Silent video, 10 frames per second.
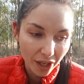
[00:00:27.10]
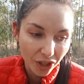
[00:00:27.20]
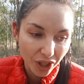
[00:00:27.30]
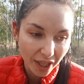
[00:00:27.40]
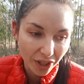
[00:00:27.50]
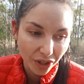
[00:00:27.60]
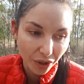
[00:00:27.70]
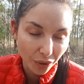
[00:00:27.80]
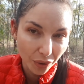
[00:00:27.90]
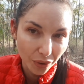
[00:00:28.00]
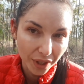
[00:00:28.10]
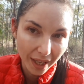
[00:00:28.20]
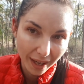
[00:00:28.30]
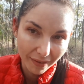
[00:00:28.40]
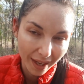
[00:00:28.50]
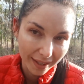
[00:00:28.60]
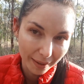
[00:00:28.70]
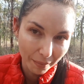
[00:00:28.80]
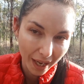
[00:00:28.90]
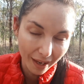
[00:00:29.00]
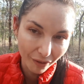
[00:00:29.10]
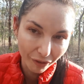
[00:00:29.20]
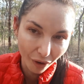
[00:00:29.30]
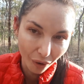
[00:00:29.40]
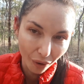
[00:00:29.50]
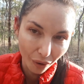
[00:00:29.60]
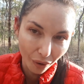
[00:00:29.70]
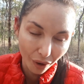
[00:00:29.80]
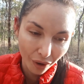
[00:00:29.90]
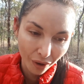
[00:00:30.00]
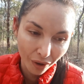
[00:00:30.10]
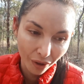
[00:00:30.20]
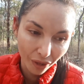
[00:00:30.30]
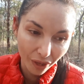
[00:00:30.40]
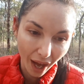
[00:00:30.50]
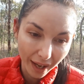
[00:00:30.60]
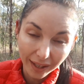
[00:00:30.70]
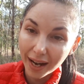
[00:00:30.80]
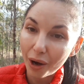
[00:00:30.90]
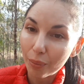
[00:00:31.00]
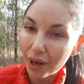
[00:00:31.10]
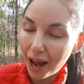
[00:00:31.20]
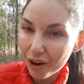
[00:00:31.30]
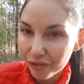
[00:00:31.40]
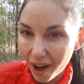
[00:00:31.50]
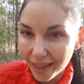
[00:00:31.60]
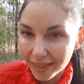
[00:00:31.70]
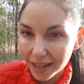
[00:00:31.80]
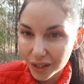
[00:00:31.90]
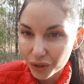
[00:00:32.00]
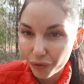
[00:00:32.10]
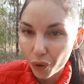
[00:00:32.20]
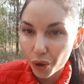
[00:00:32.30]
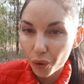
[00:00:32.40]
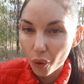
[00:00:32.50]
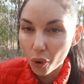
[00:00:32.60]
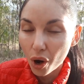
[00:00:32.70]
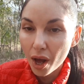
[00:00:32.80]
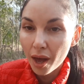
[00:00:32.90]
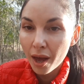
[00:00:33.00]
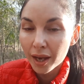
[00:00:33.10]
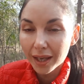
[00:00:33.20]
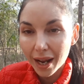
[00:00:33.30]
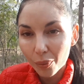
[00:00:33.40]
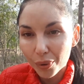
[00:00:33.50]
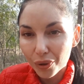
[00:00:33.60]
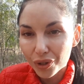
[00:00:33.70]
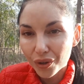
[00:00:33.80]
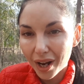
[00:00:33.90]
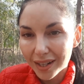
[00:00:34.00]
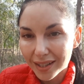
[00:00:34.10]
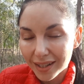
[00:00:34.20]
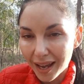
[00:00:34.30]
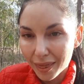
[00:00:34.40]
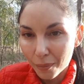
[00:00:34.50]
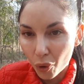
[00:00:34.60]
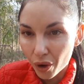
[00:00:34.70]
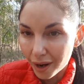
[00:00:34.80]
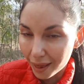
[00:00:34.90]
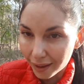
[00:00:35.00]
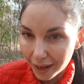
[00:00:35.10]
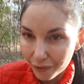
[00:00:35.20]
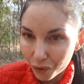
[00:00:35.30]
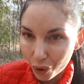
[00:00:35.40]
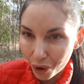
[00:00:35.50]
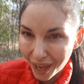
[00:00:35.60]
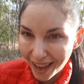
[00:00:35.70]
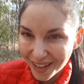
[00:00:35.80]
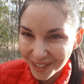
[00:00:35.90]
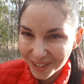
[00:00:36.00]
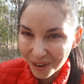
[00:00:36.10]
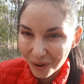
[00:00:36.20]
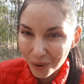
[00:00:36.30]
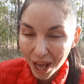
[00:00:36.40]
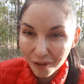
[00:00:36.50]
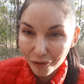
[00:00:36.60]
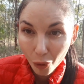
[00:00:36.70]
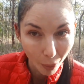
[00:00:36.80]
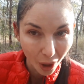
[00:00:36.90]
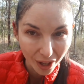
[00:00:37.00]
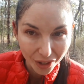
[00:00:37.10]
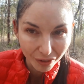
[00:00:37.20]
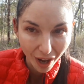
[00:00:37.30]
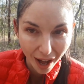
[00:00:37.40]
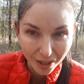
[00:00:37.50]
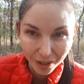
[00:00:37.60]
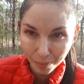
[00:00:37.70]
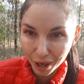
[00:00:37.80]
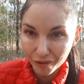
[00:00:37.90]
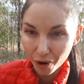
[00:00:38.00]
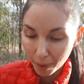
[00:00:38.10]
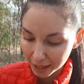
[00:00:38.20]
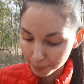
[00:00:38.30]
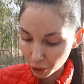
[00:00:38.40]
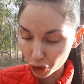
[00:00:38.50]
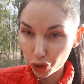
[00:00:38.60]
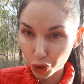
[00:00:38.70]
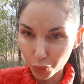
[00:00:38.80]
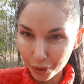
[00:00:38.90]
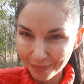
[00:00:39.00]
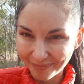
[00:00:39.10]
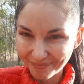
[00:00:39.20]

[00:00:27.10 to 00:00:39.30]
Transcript: just to see if there's some info that can help clarify things for you or can help you to understand them on another level. Okay, so we have 4 piles of cards to pick from as per usual,